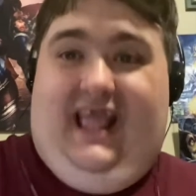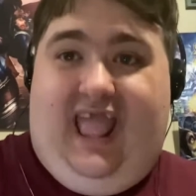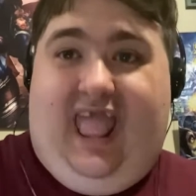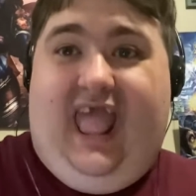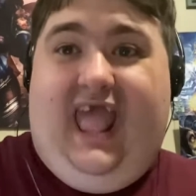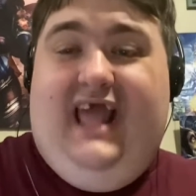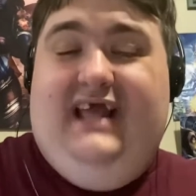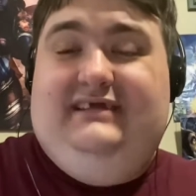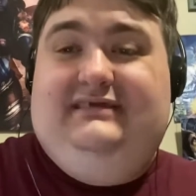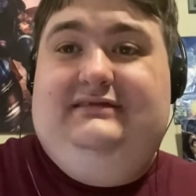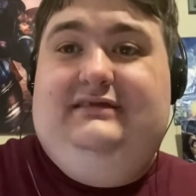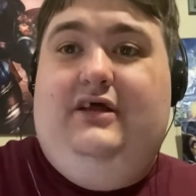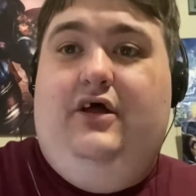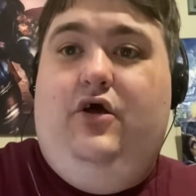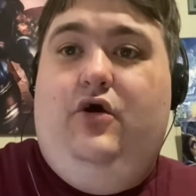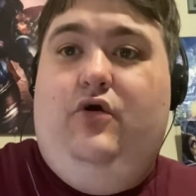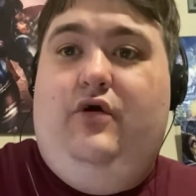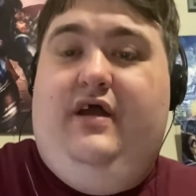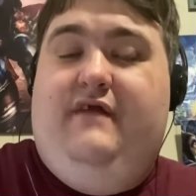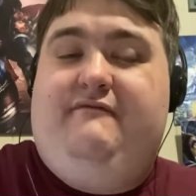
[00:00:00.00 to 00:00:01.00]

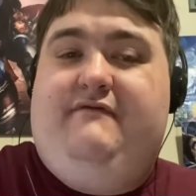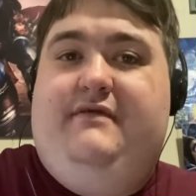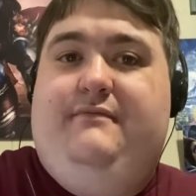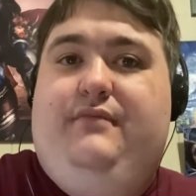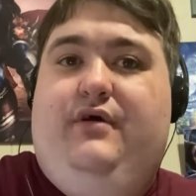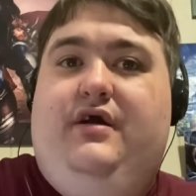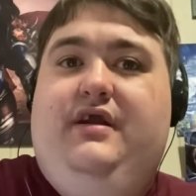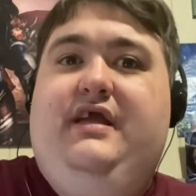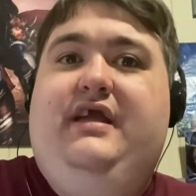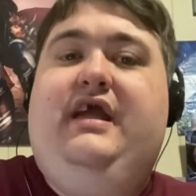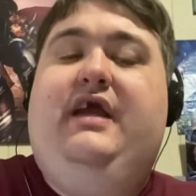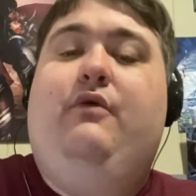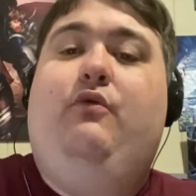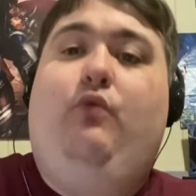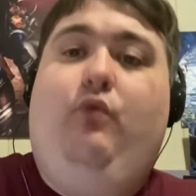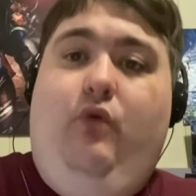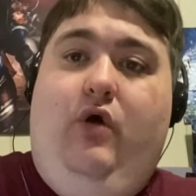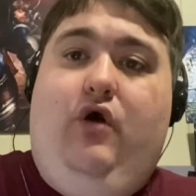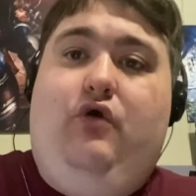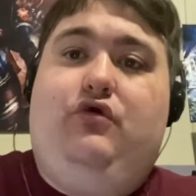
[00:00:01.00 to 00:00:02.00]
Hello everybody,
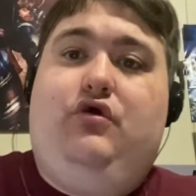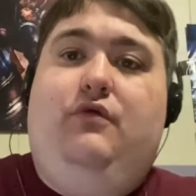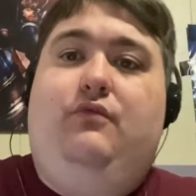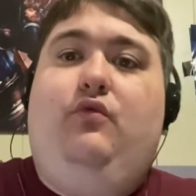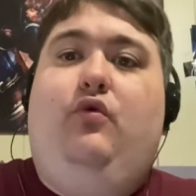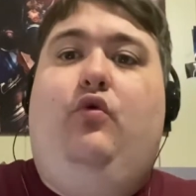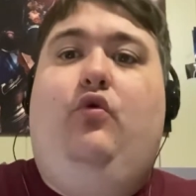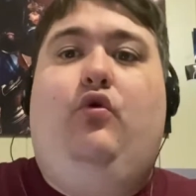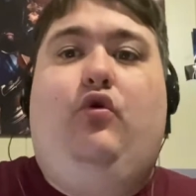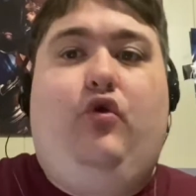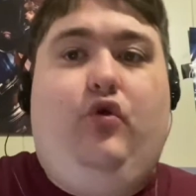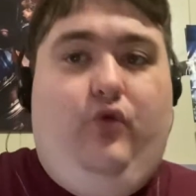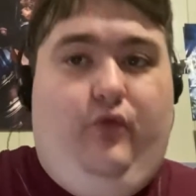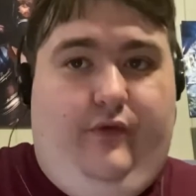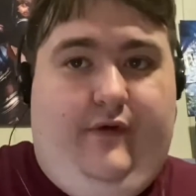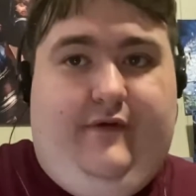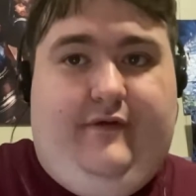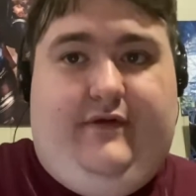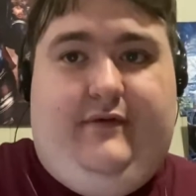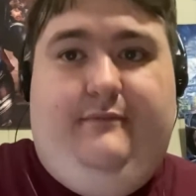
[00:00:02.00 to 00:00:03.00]
and welcome or
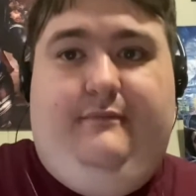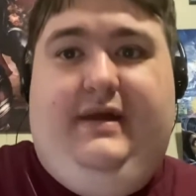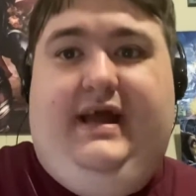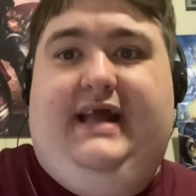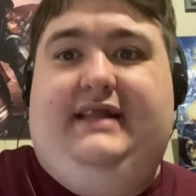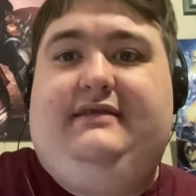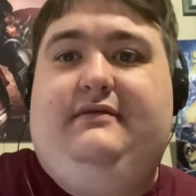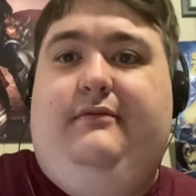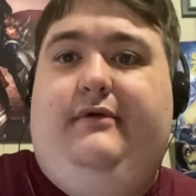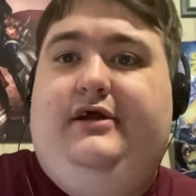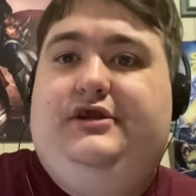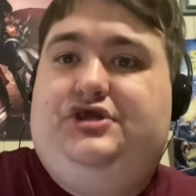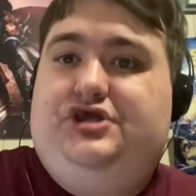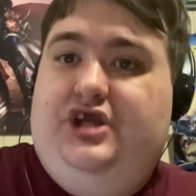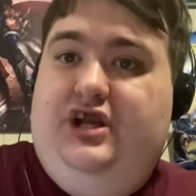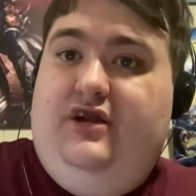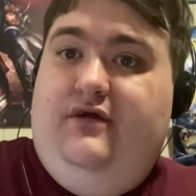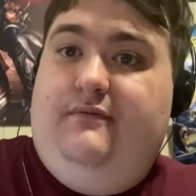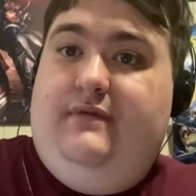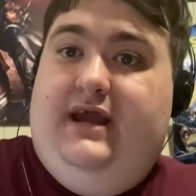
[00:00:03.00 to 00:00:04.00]
welcome back to my
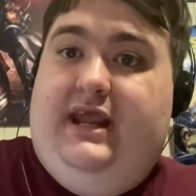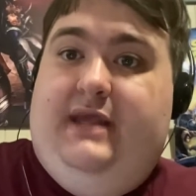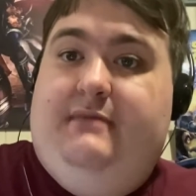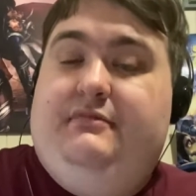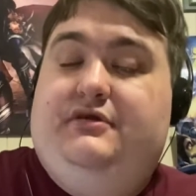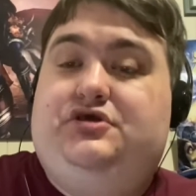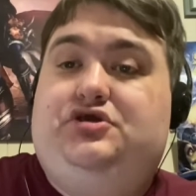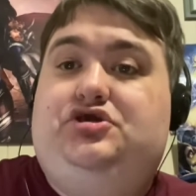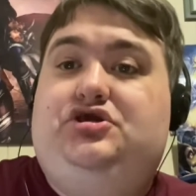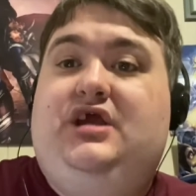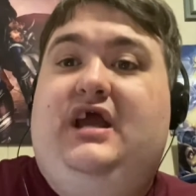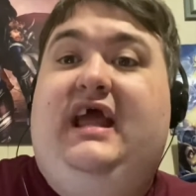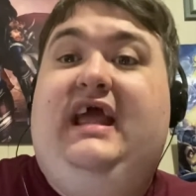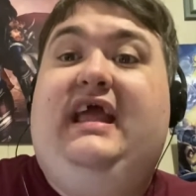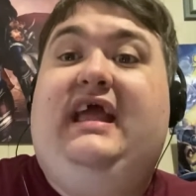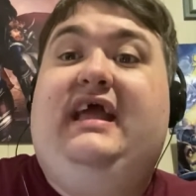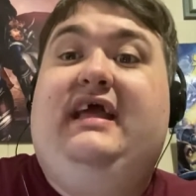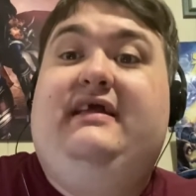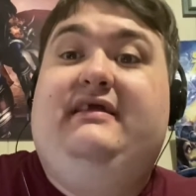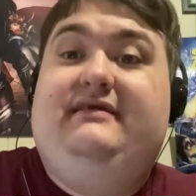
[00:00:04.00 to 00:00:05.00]
channel. My name is Jay,
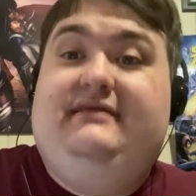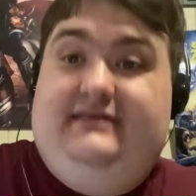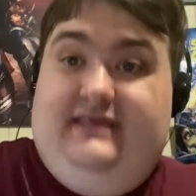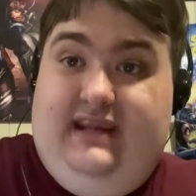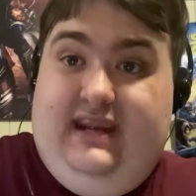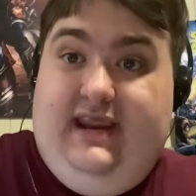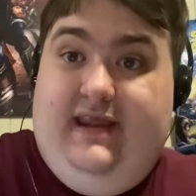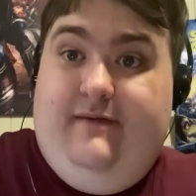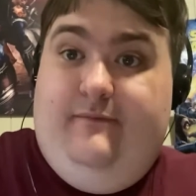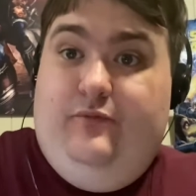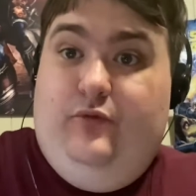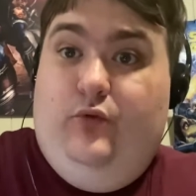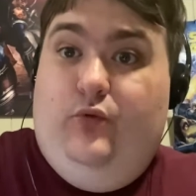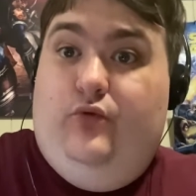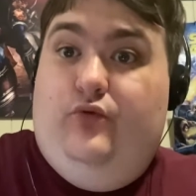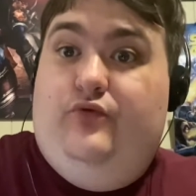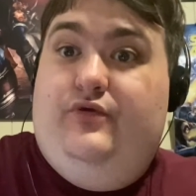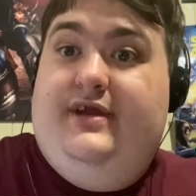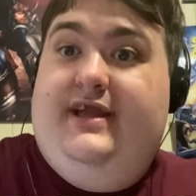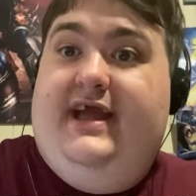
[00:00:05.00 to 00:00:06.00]
and today I'm doing
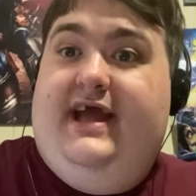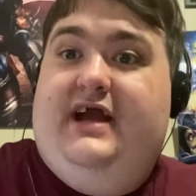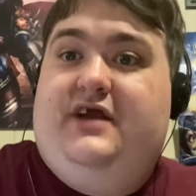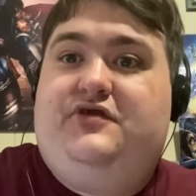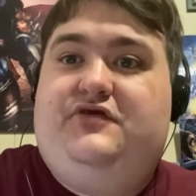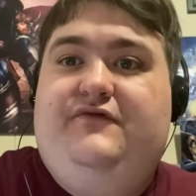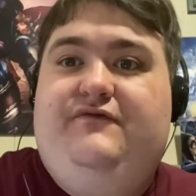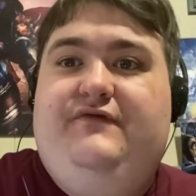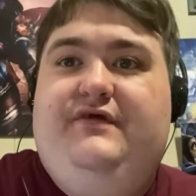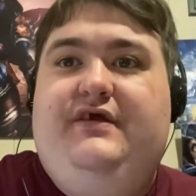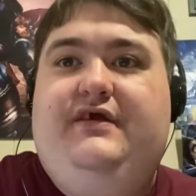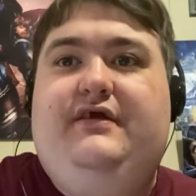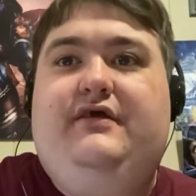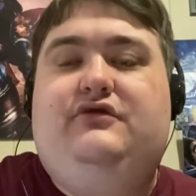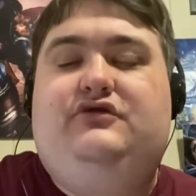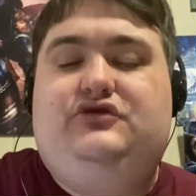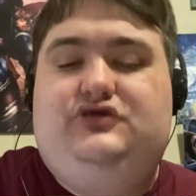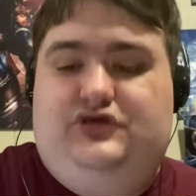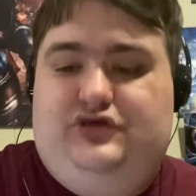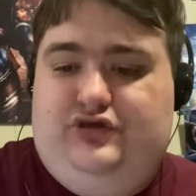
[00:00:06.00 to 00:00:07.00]
a reaction video
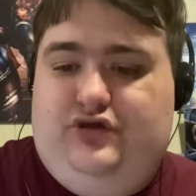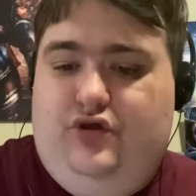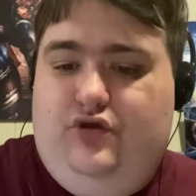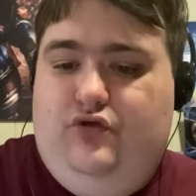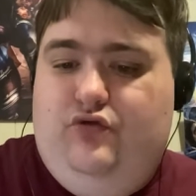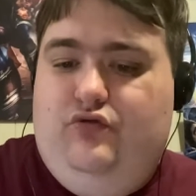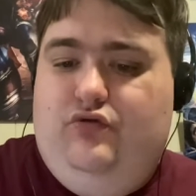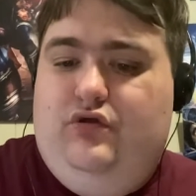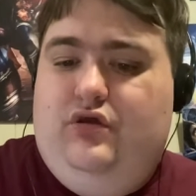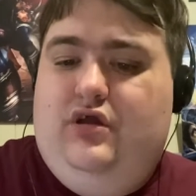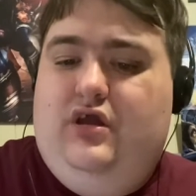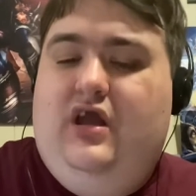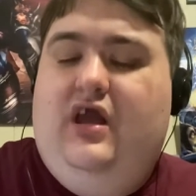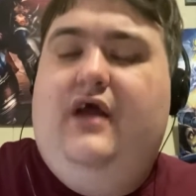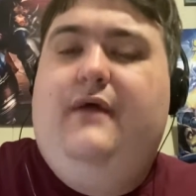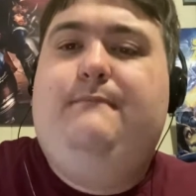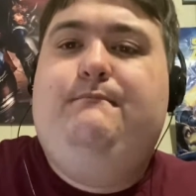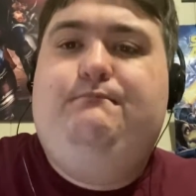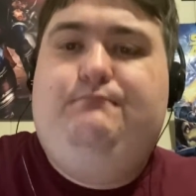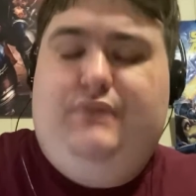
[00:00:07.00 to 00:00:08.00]
to
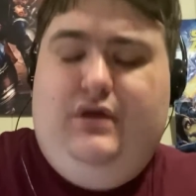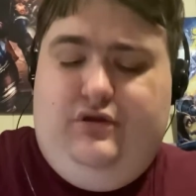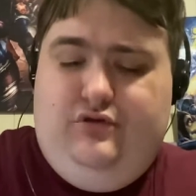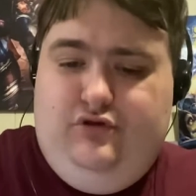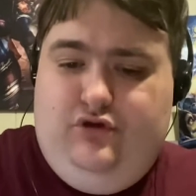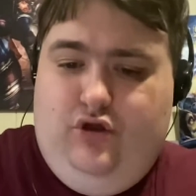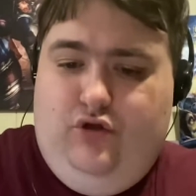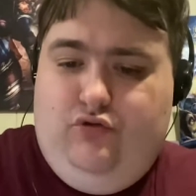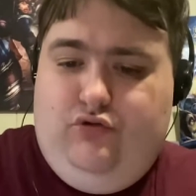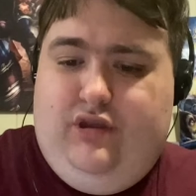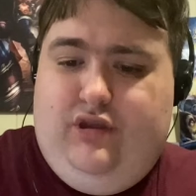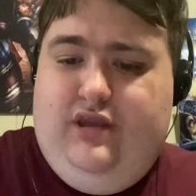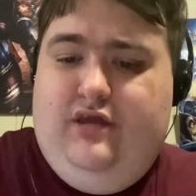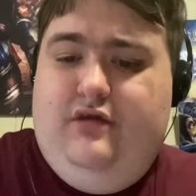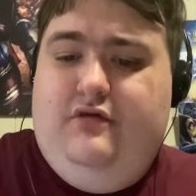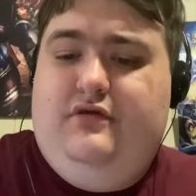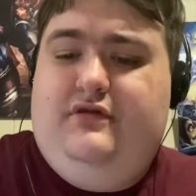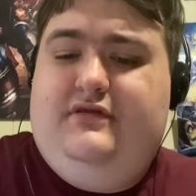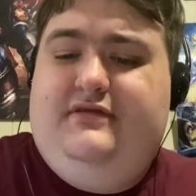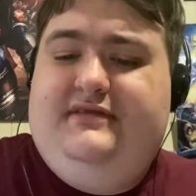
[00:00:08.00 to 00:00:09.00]

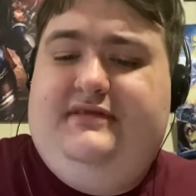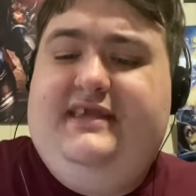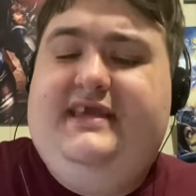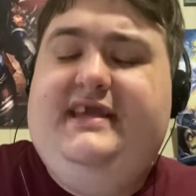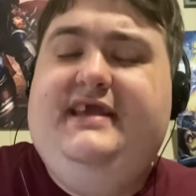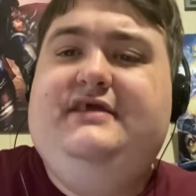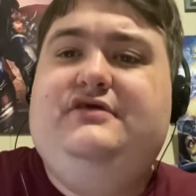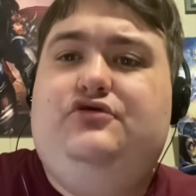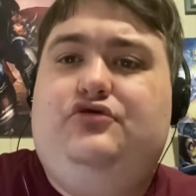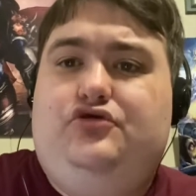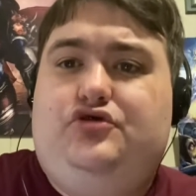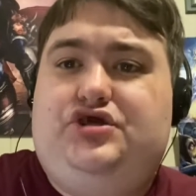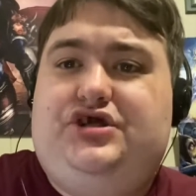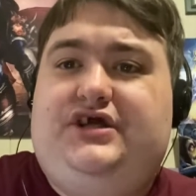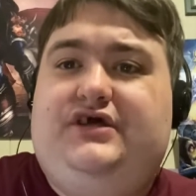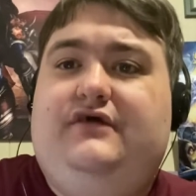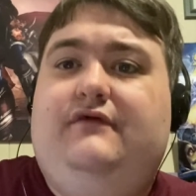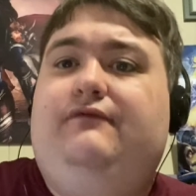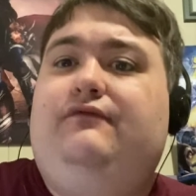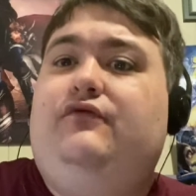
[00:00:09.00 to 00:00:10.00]
Pinocchio teaser
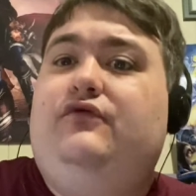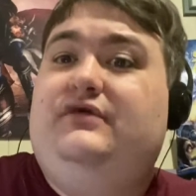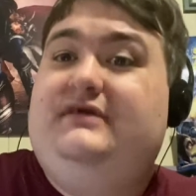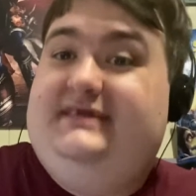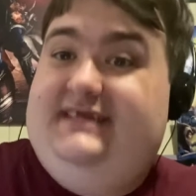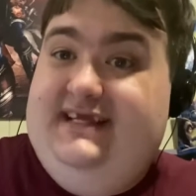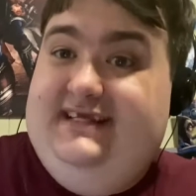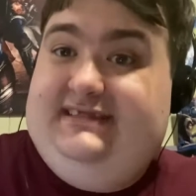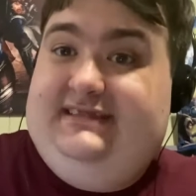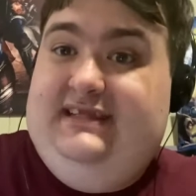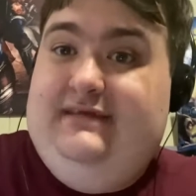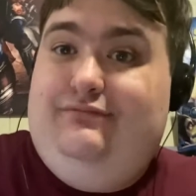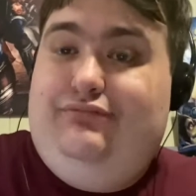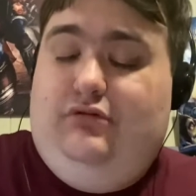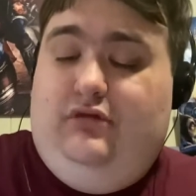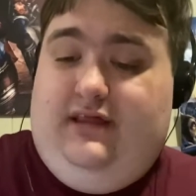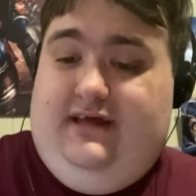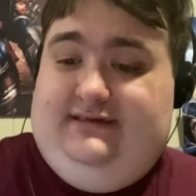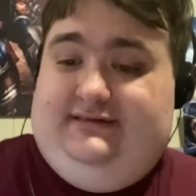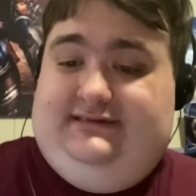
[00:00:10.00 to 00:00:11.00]
trailer for Disney
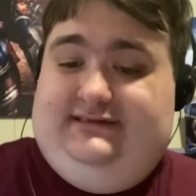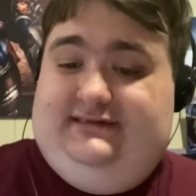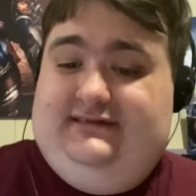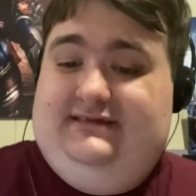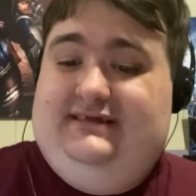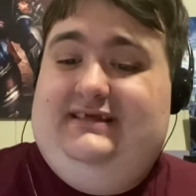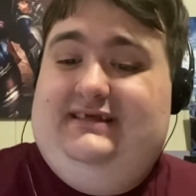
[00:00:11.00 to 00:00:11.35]
Plus.